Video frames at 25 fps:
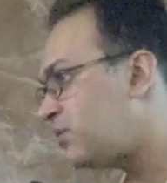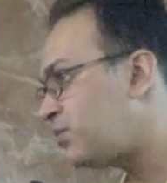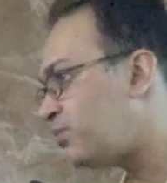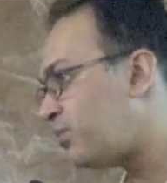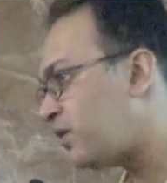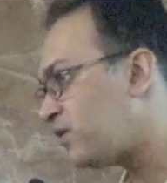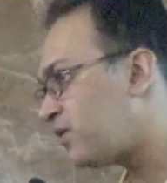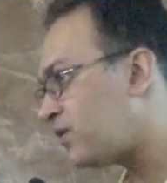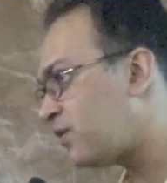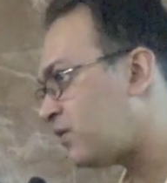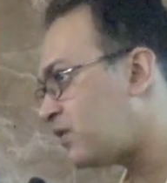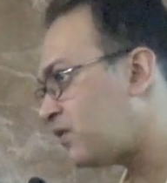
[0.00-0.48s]
in
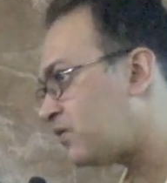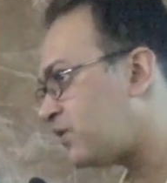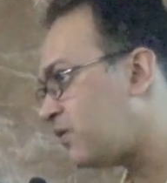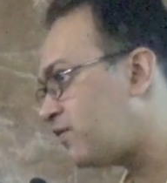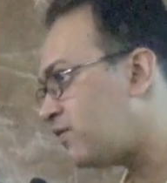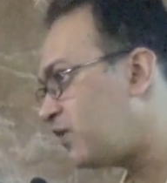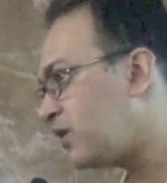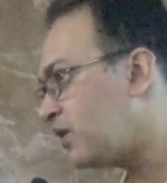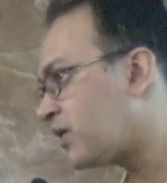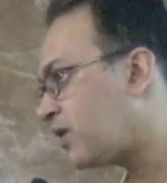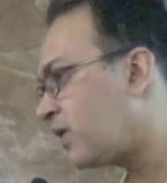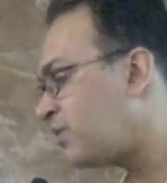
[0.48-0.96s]
patient
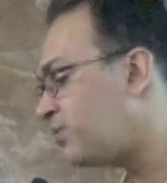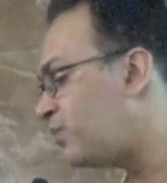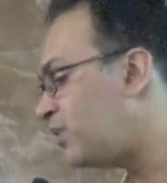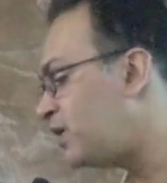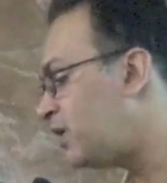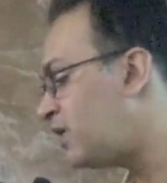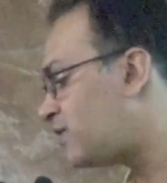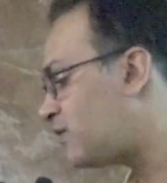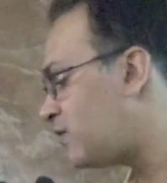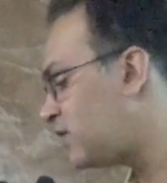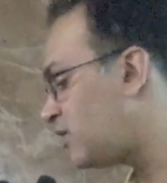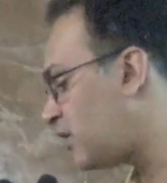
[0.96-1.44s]
receiving
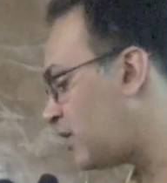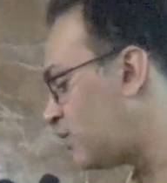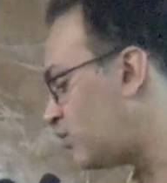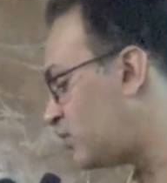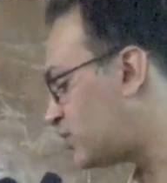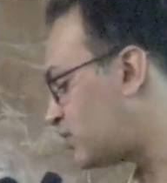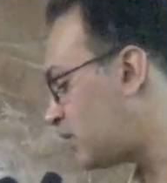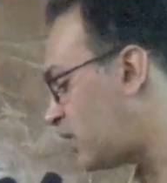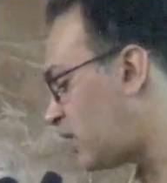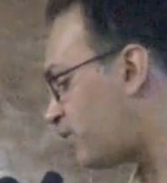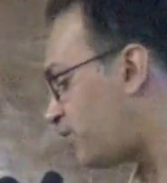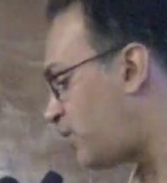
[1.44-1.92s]
combination
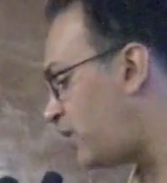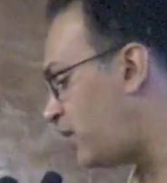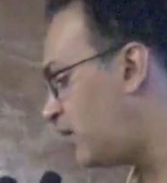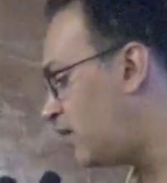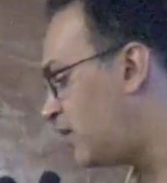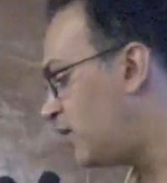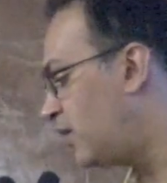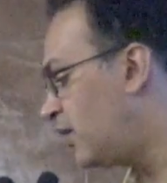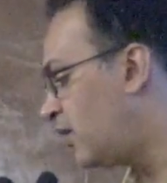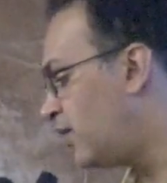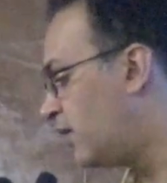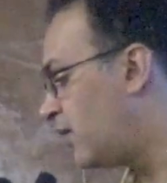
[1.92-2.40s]
chemotherapy
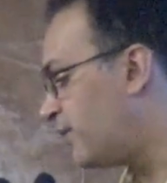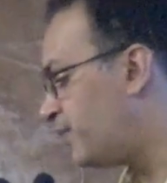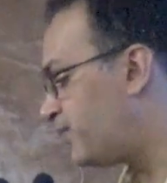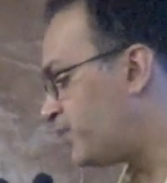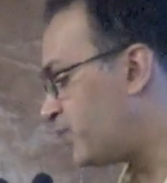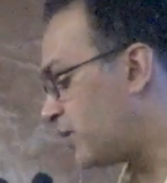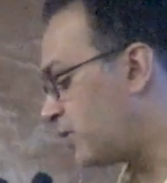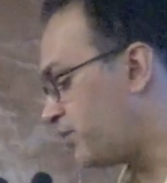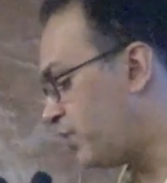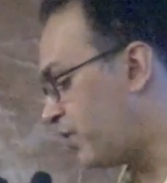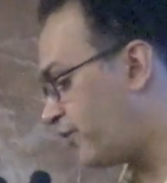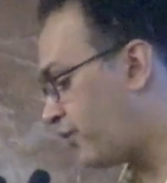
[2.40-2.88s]

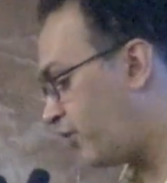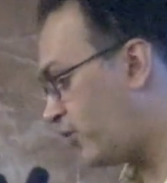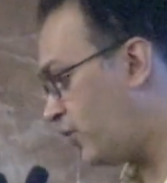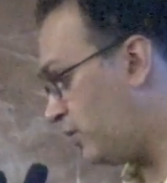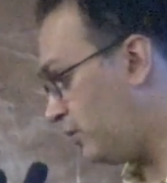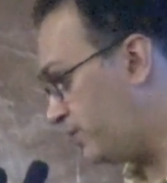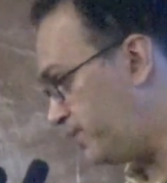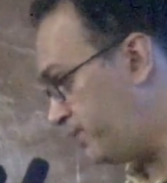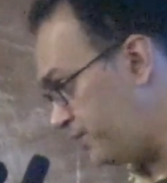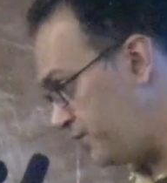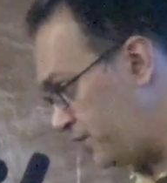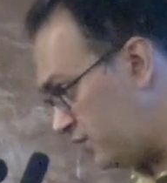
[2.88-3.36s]
before
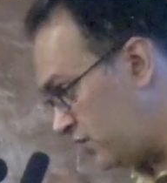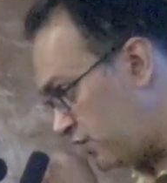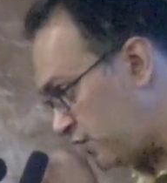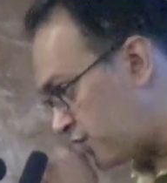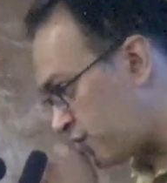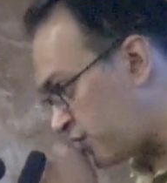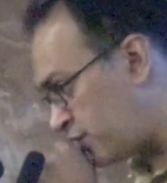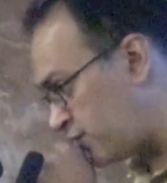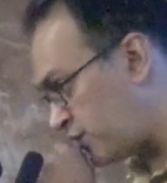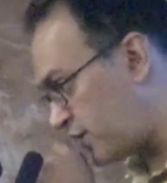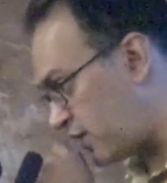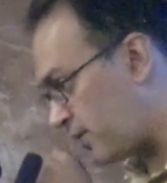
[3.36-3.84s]

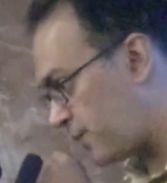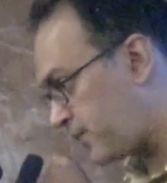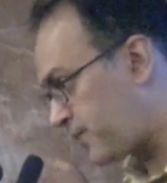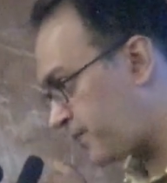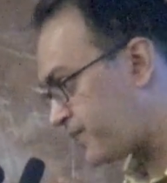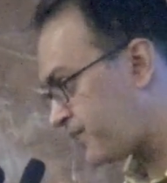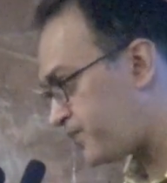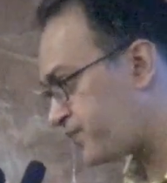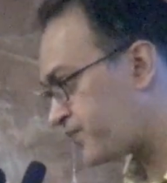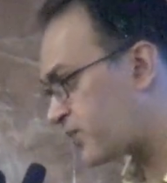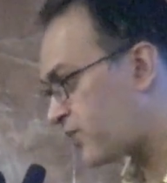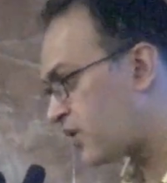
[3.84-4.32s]
surgery.
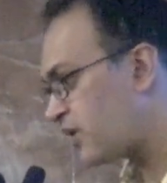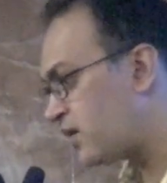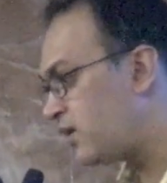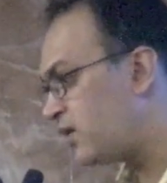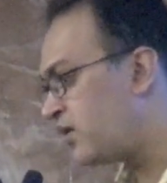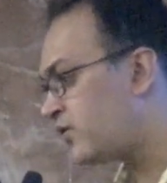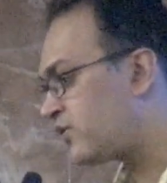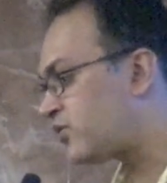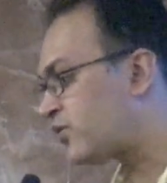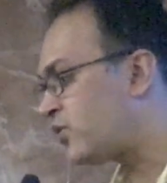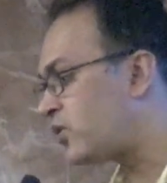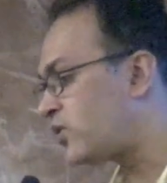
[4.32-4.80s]

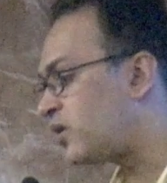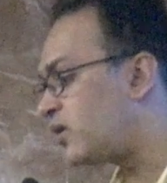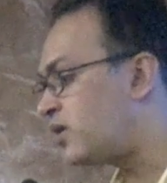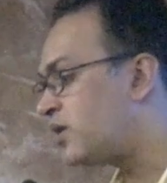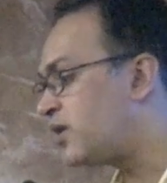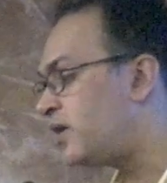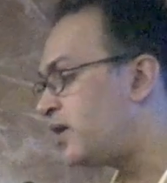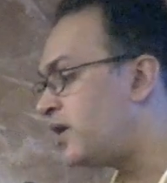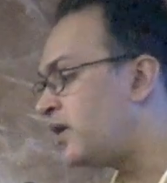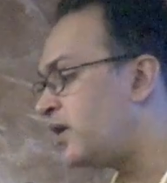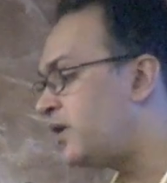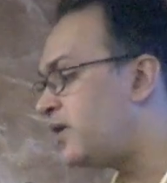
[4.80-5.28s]
So
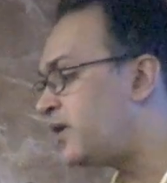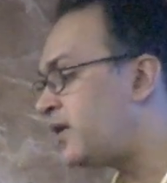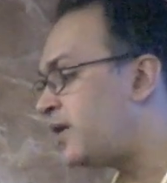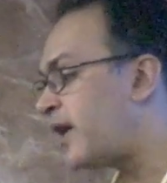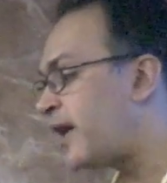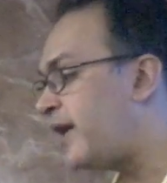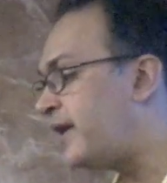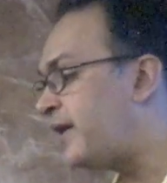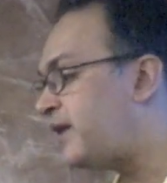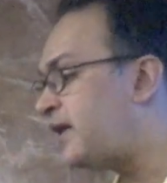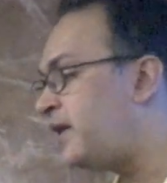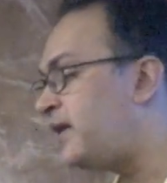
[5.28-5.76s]
in
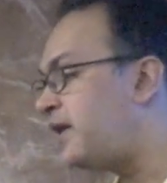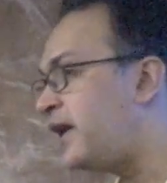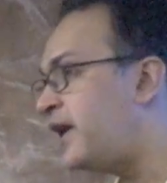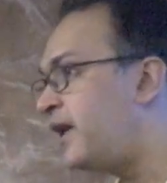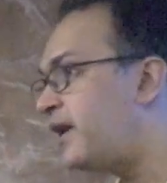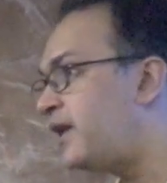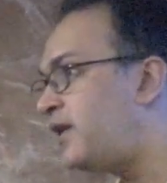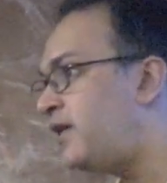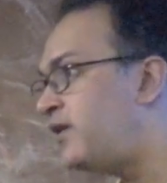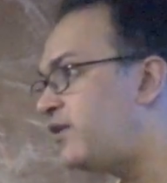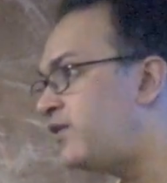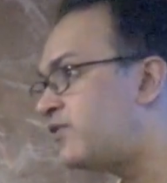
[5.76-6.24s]

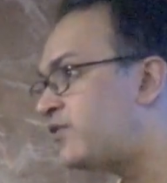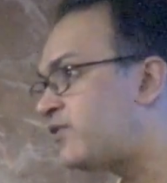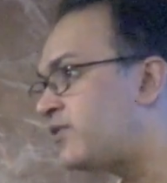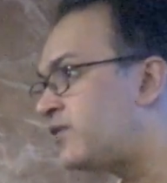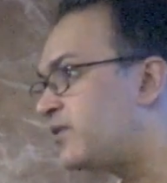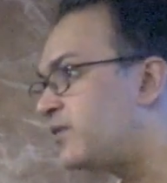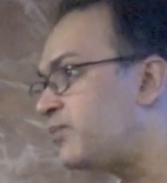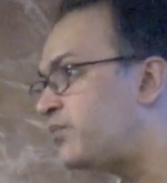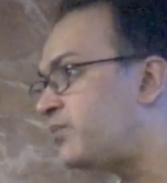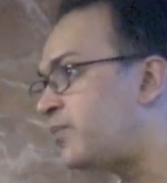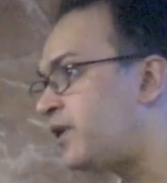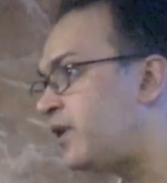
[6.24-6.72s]
1980s,
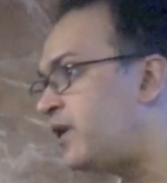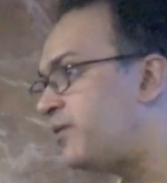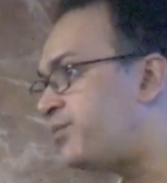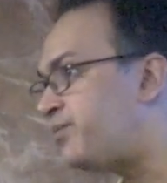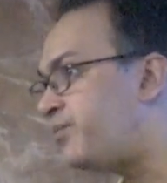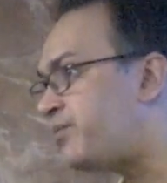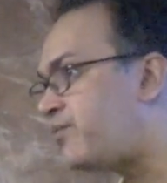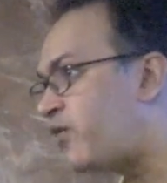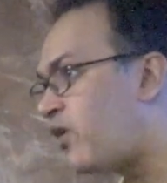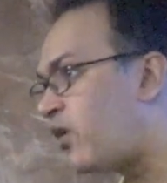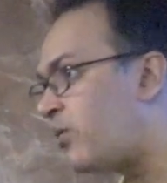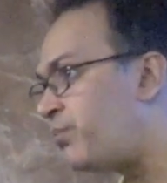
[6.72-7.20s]

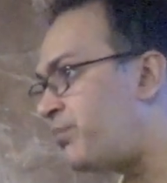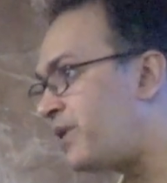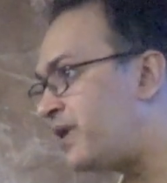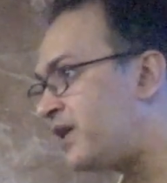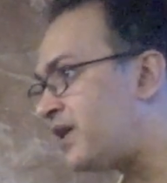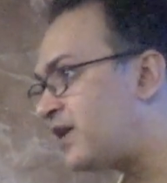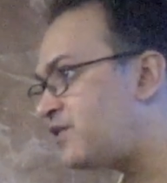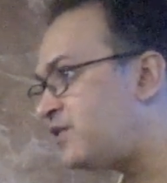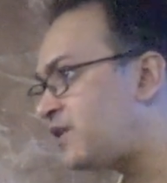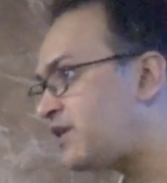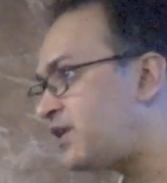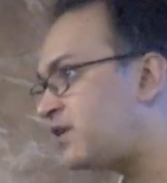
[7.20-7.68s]
from
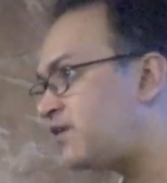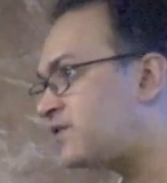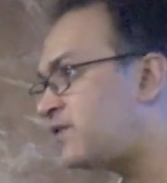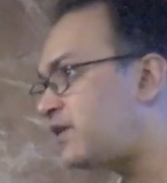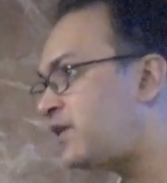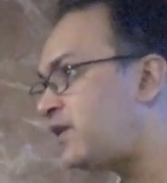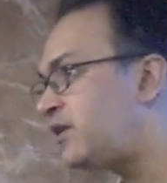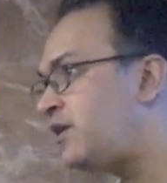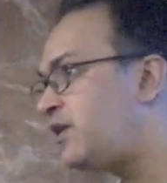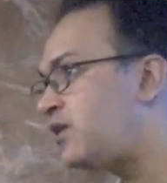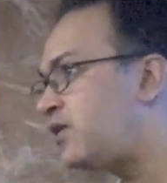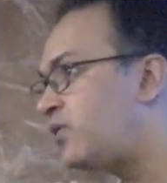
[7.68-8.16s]
metastatic
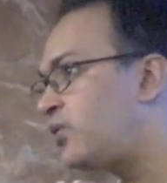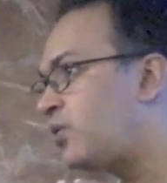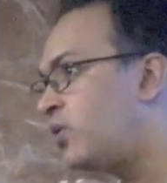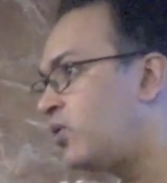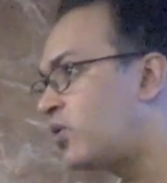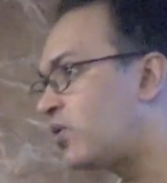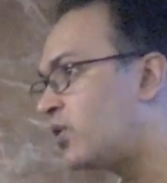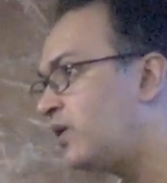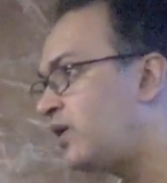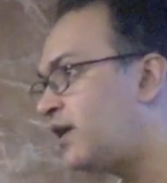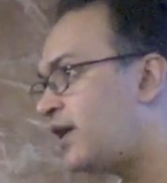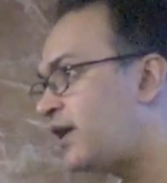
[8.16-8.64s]
setting to
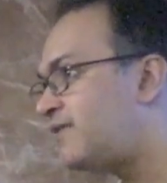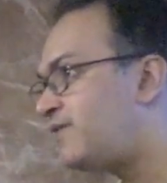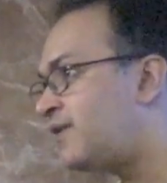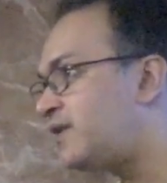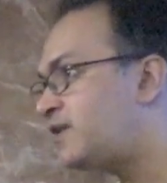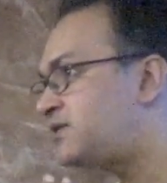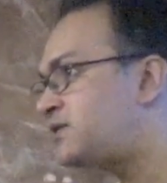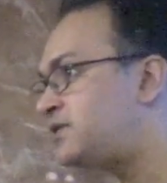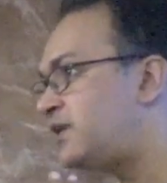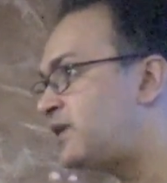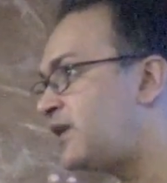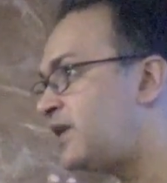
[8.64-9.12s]
locally
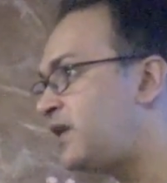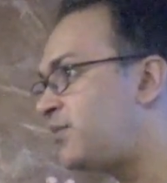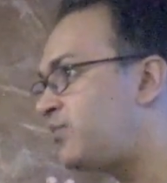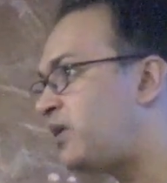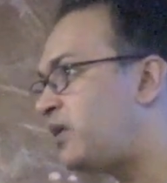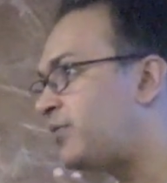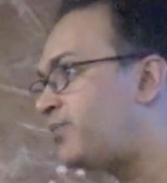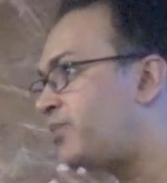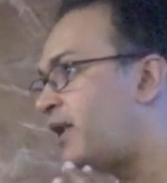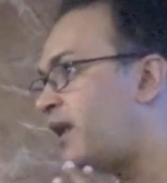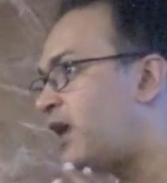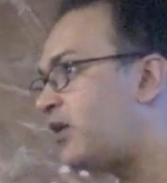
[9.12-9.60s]
advanced setting,
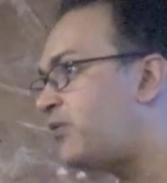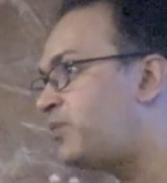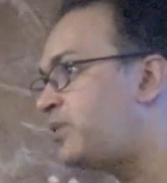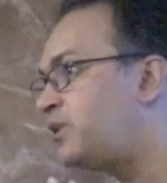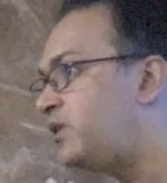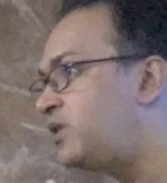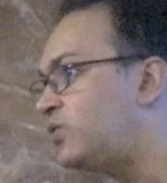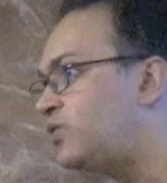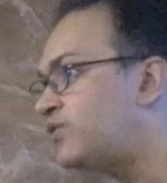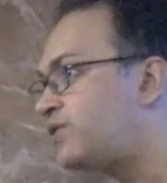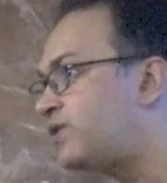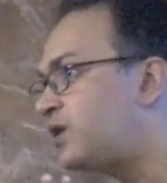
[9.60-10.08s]
people have been
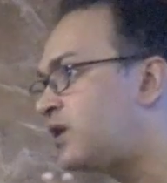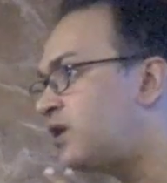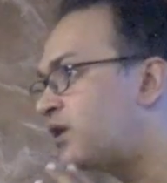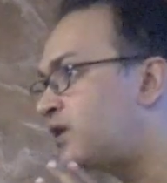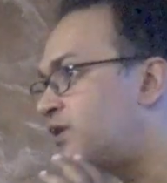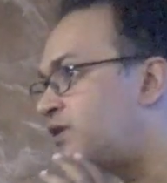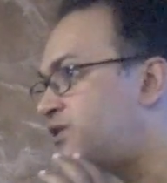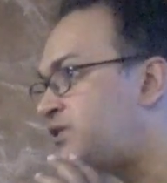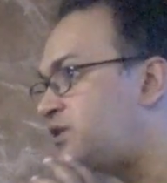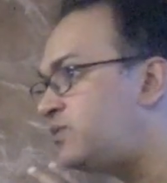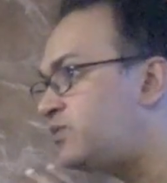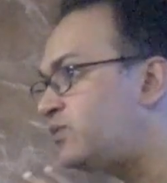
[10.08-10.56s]
using a
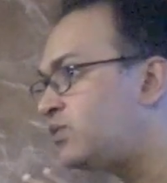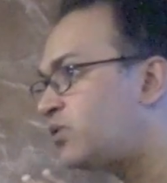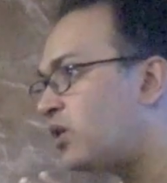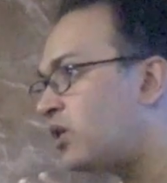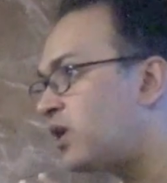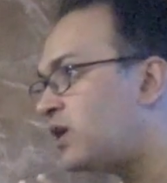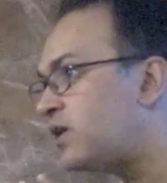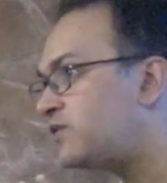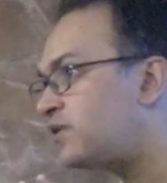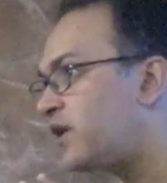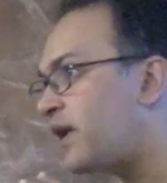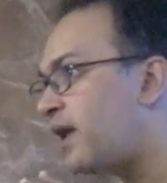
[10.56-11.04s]
regime
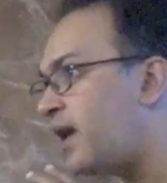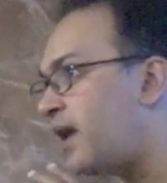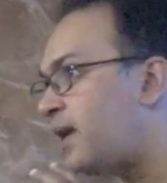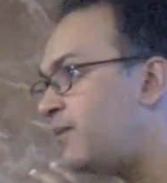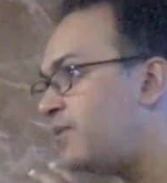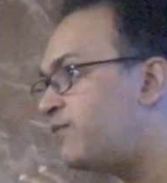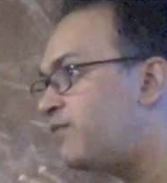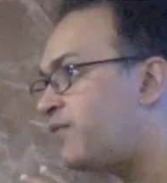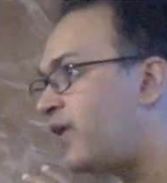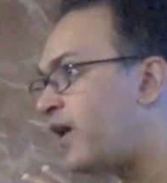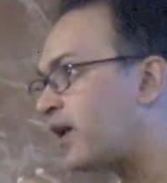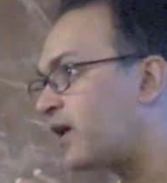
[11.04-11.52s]
called as a
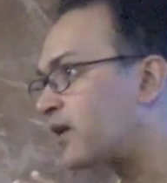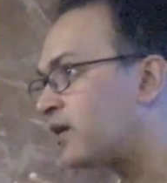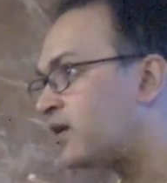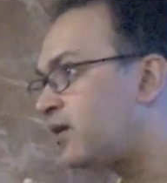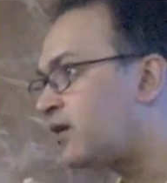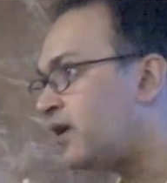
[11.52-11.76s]
MVAC.